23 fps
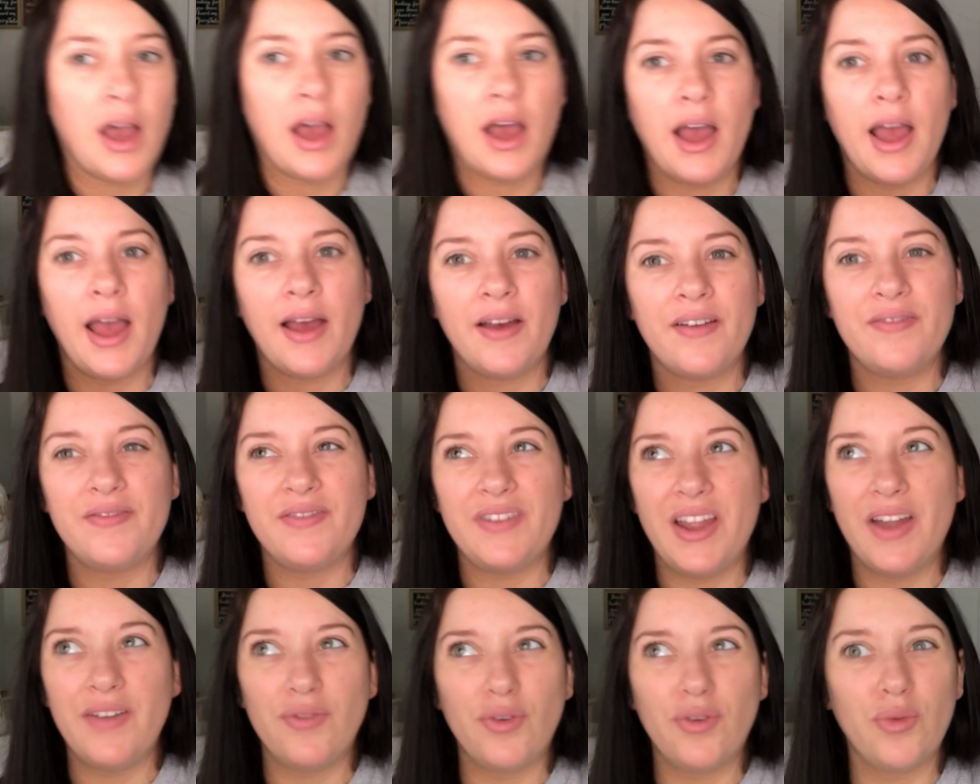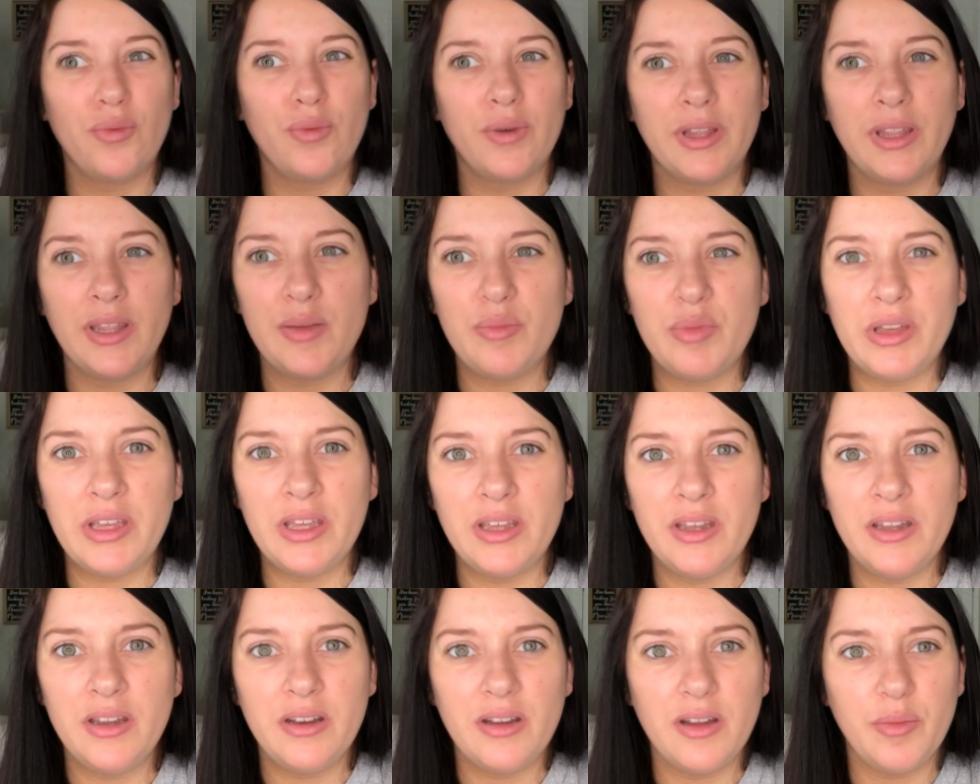I've never really
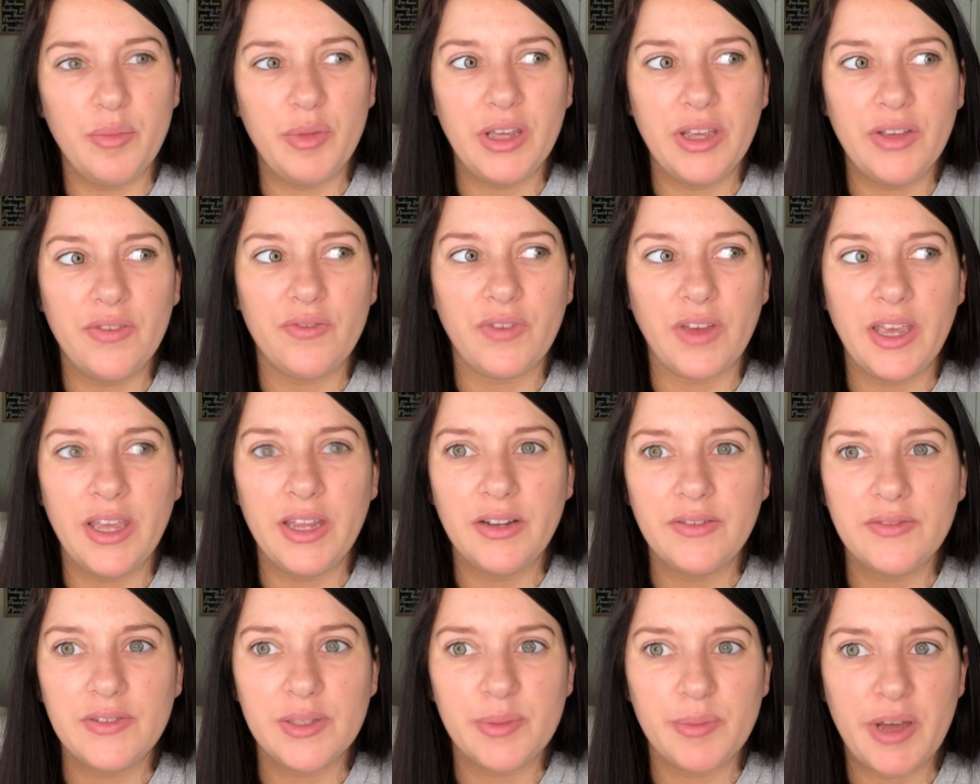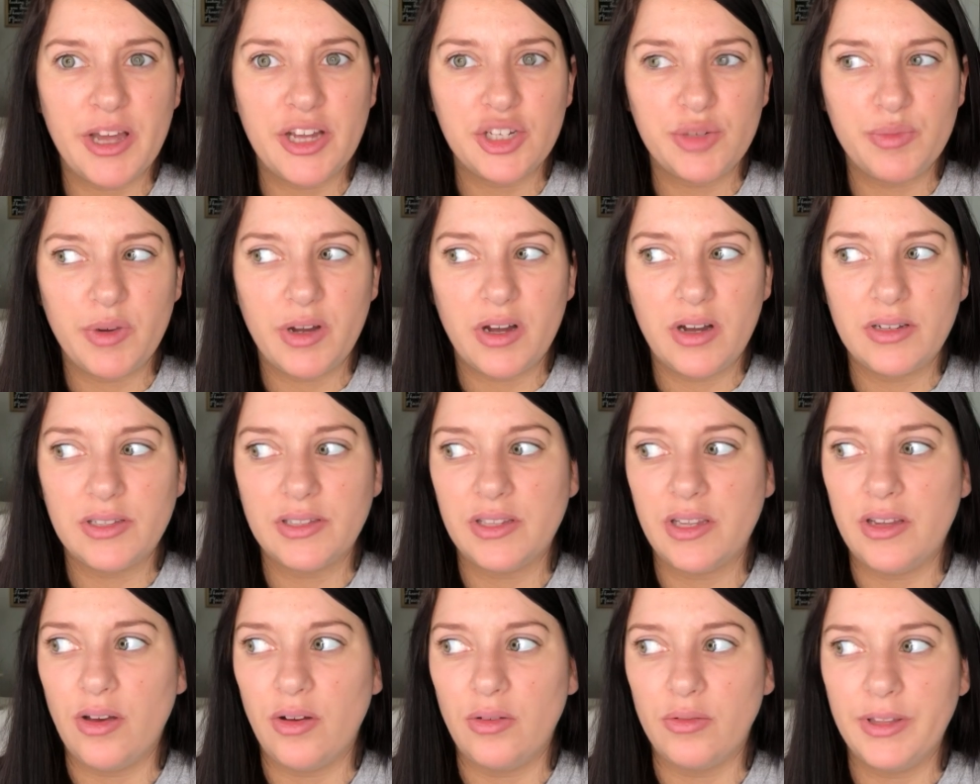been a big fan of Smashbox.
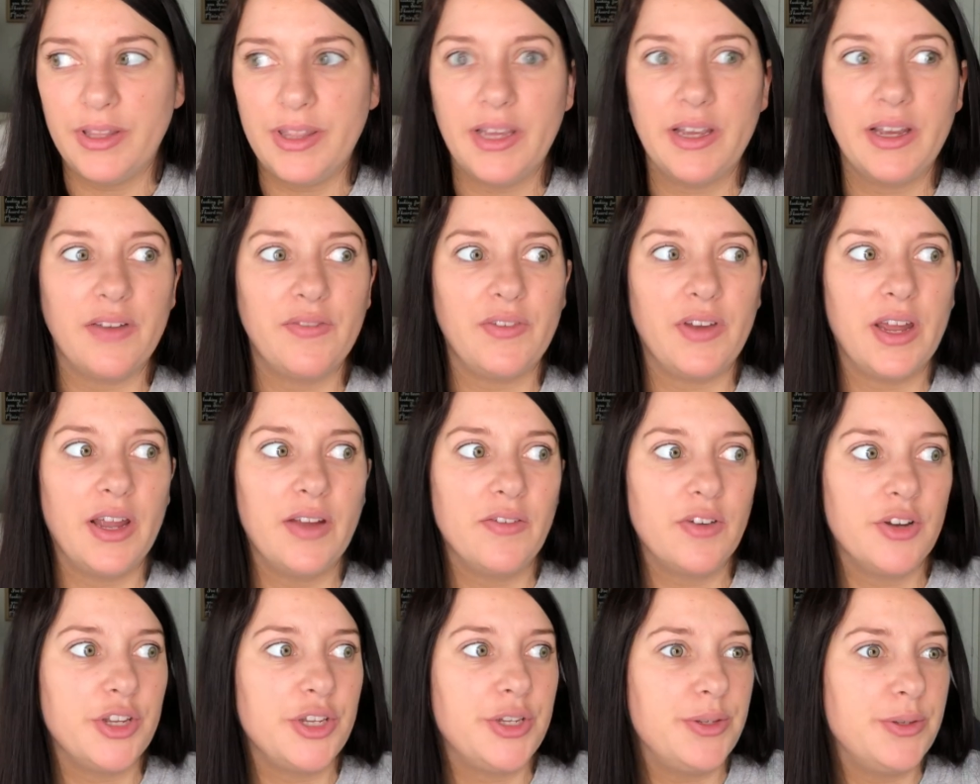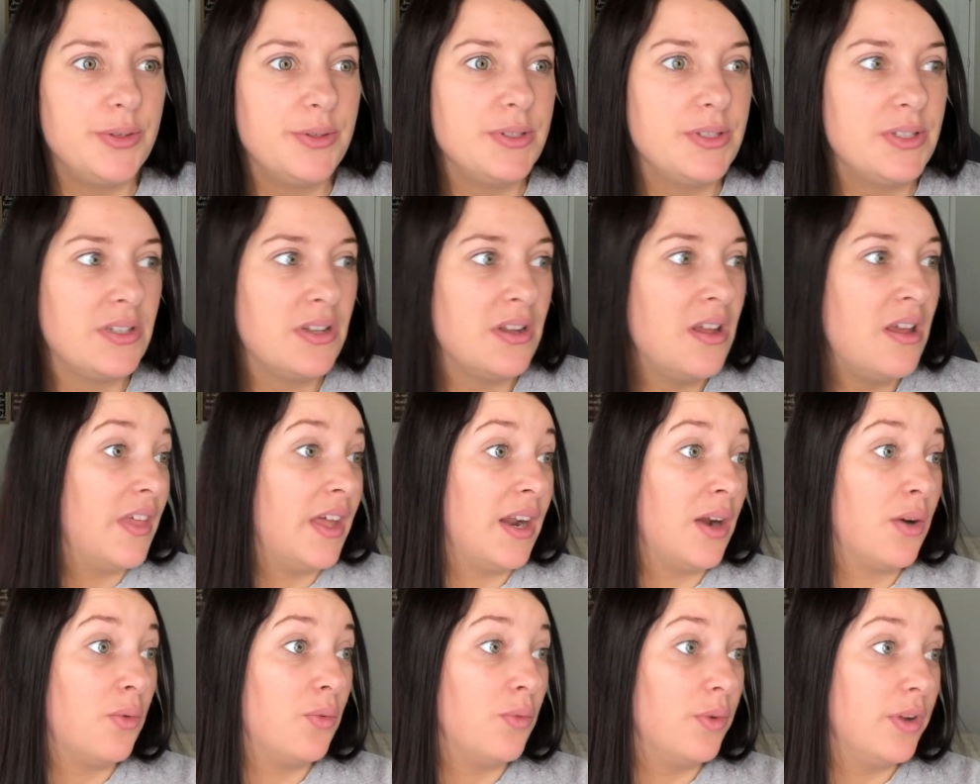The only thing I've ever used I
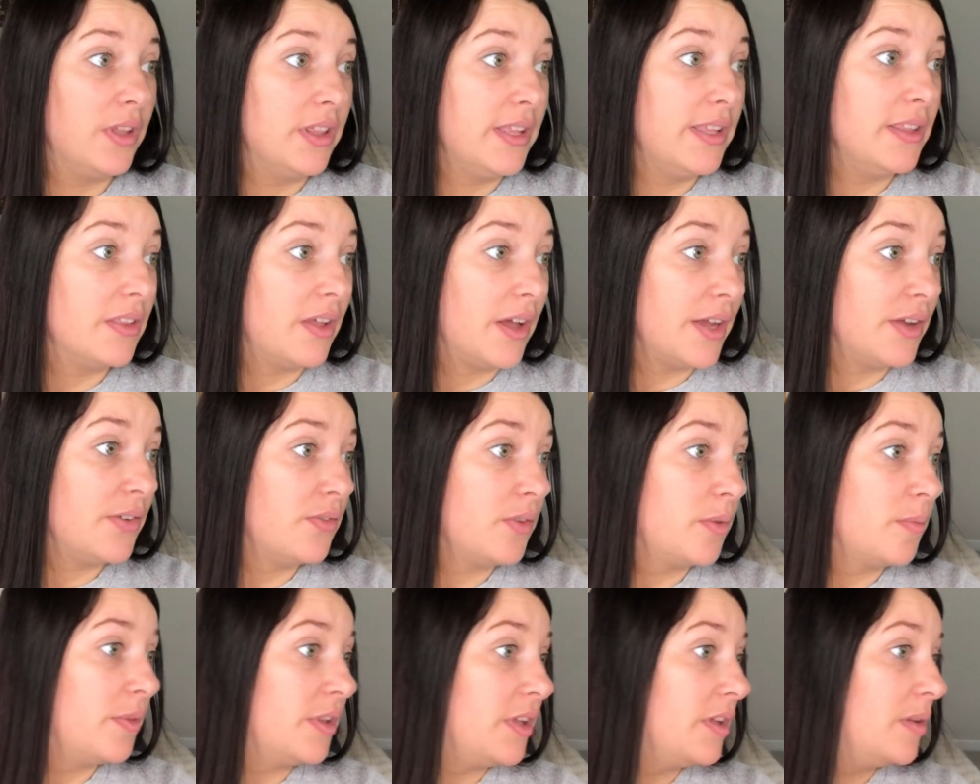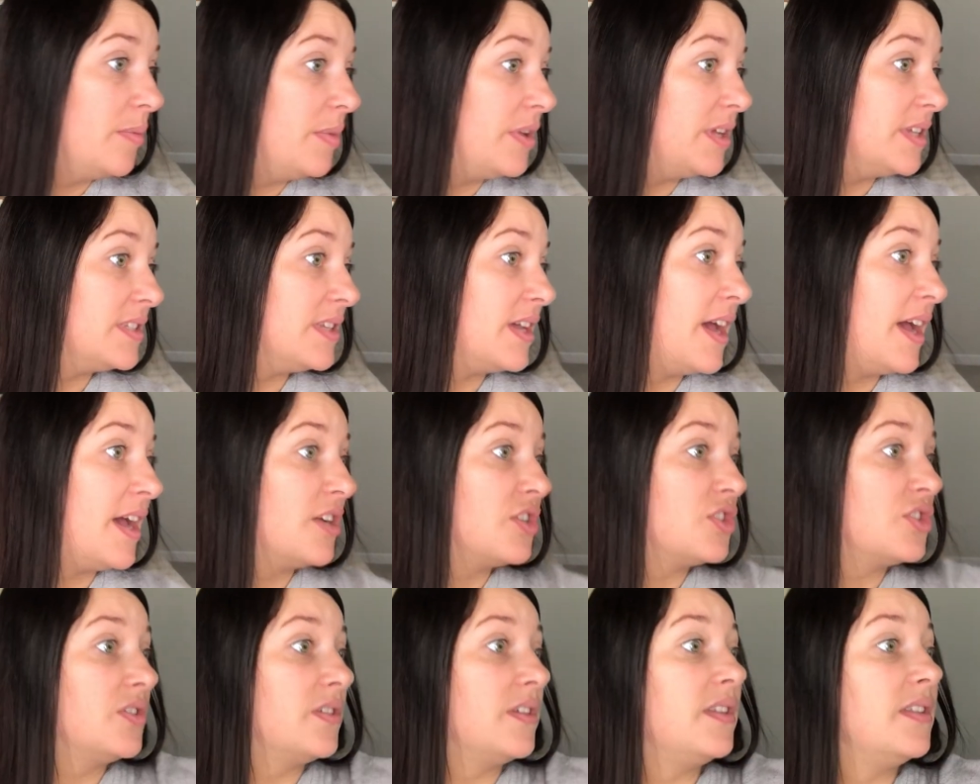really like from them is
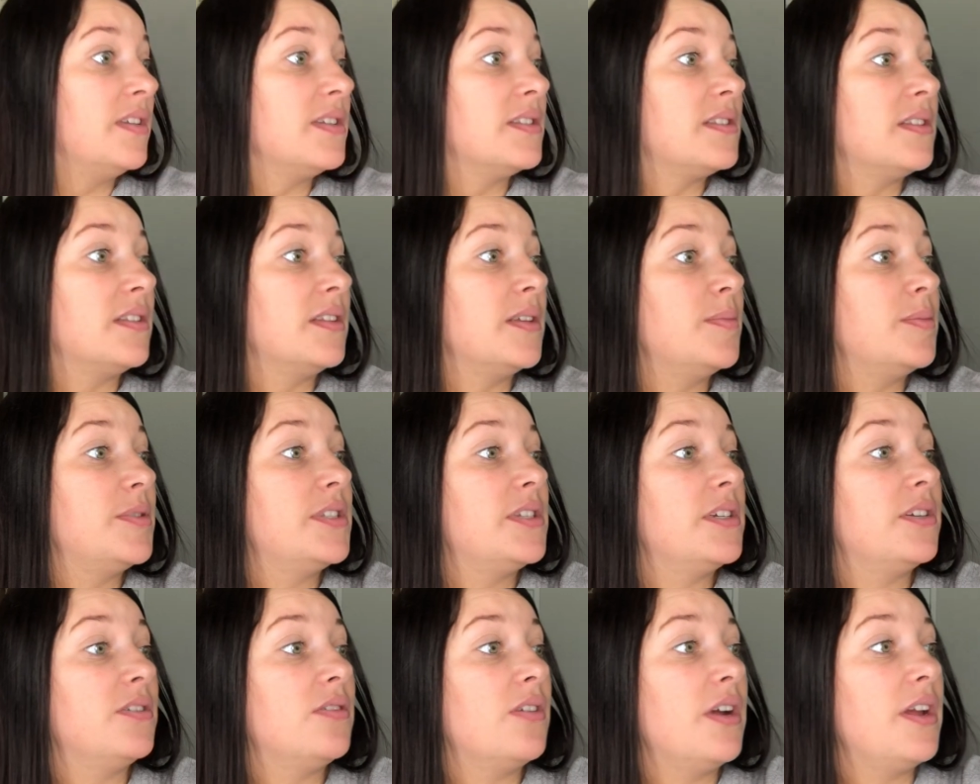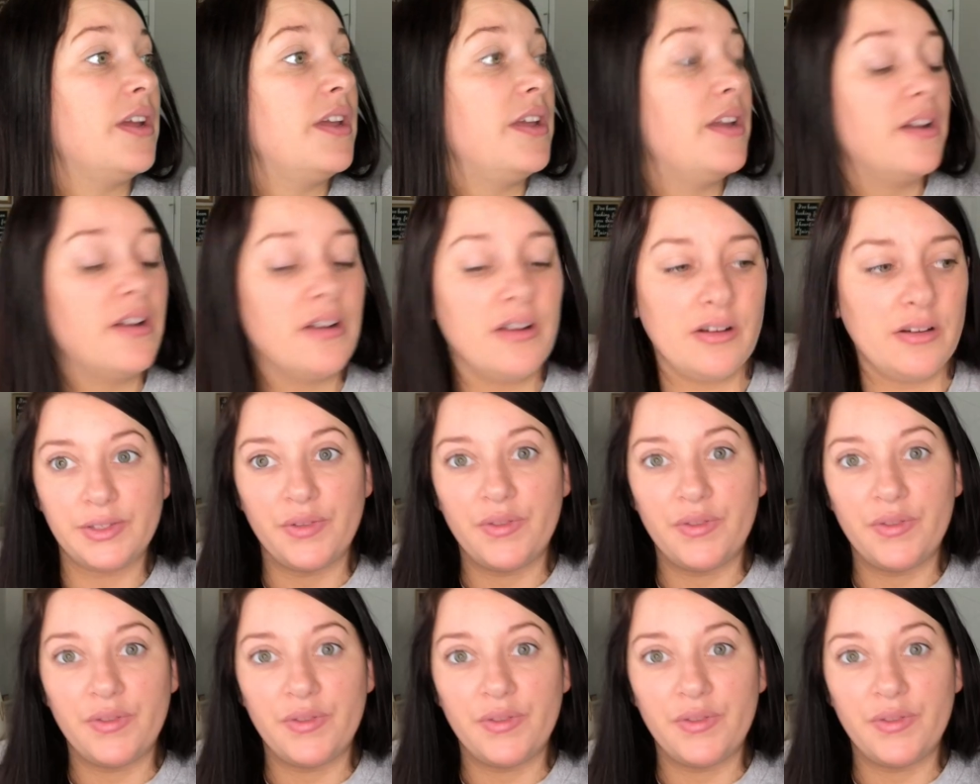actually this lipstick right here.